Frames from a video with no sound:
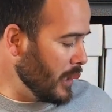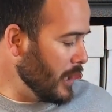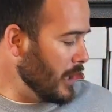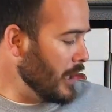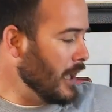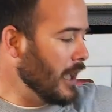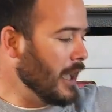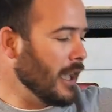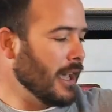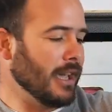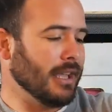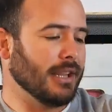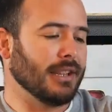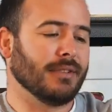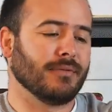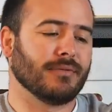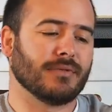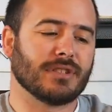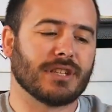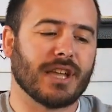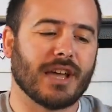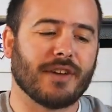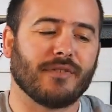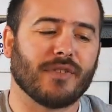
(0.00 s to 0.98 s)
And
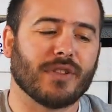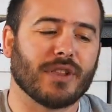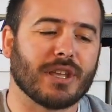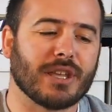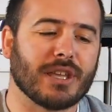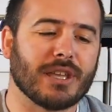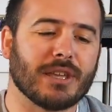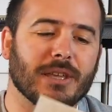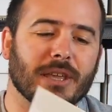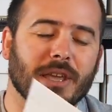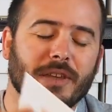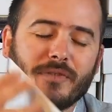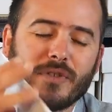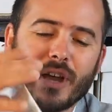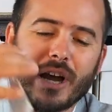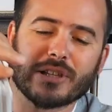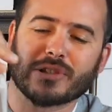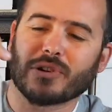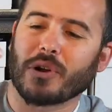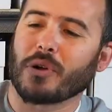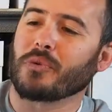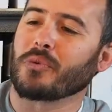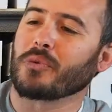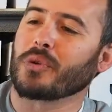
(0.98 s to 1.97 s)
definitely, if you
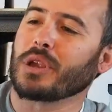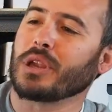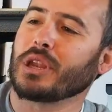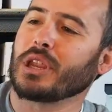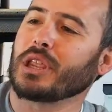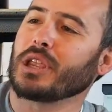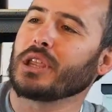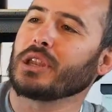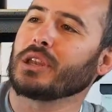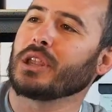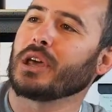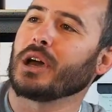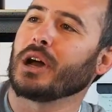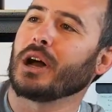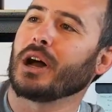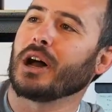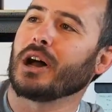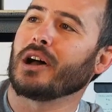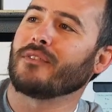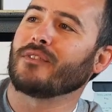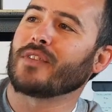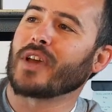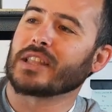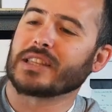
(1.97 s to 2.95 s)
guys aren't reading
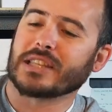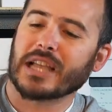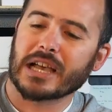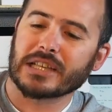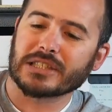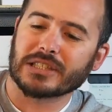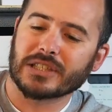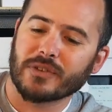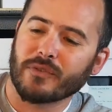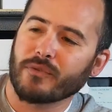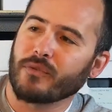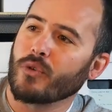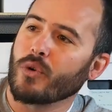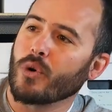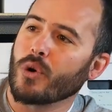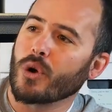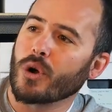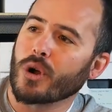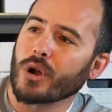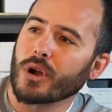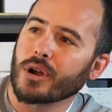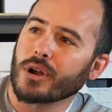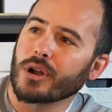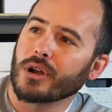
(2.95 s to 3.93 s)
Fantastic
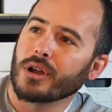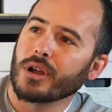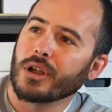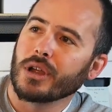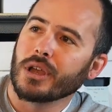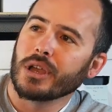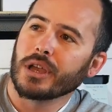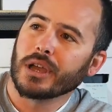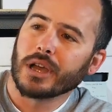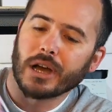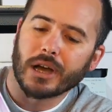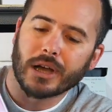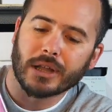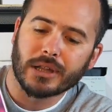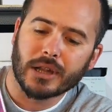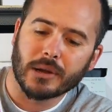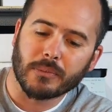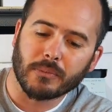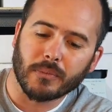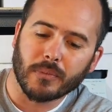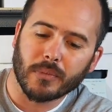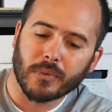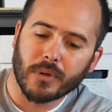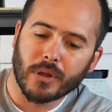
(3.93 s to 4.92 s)
Four,
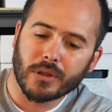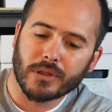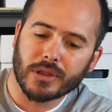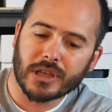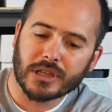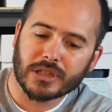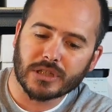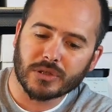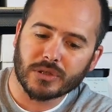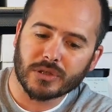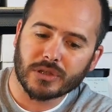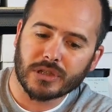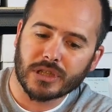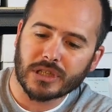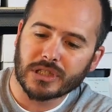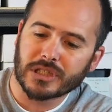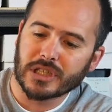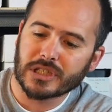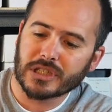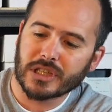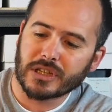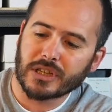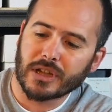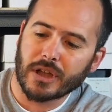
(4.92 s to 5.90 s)
this
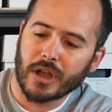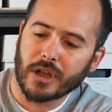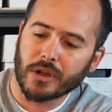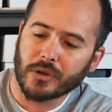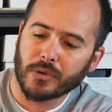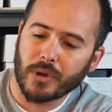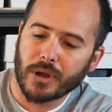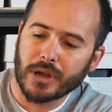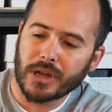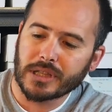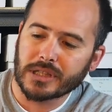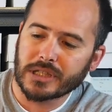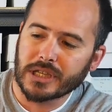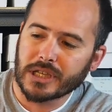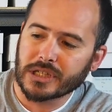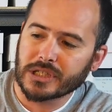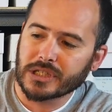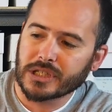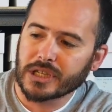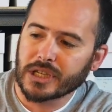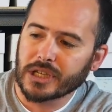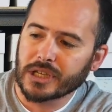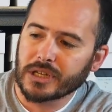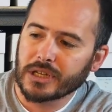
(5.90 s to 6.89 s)
is a great
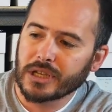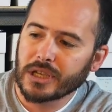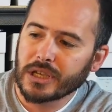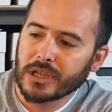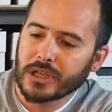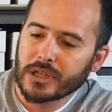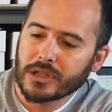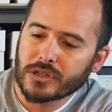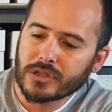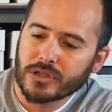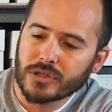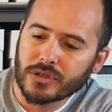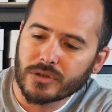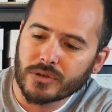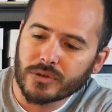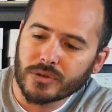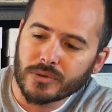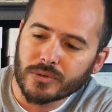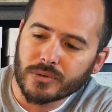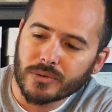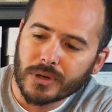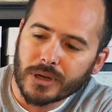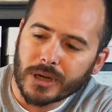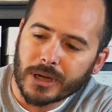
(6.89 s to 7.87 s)
addition
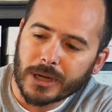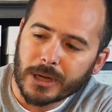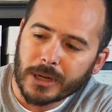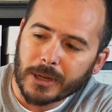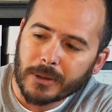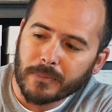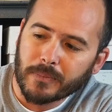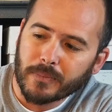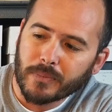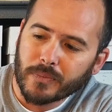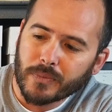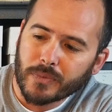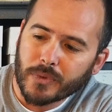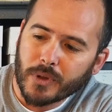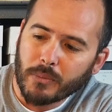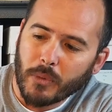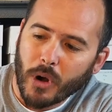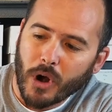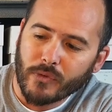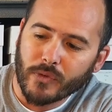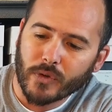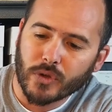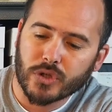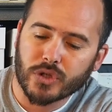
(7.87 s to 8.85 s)
to the
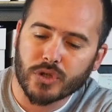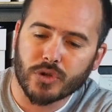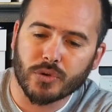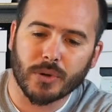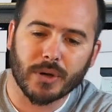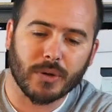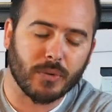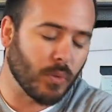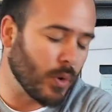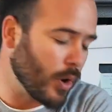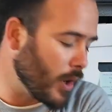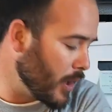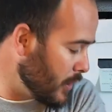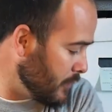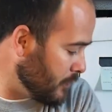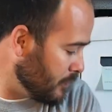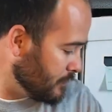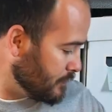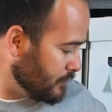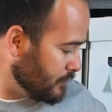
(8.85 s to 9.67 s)
Marvel 2-in-1.